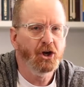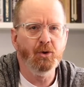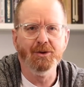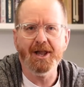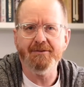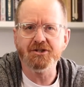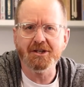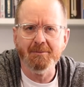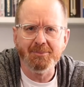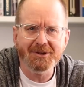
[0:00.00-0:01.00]
who loves
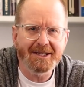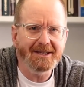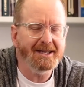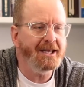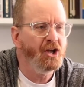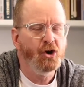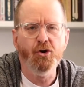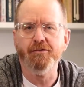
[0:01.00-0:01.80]
completely, who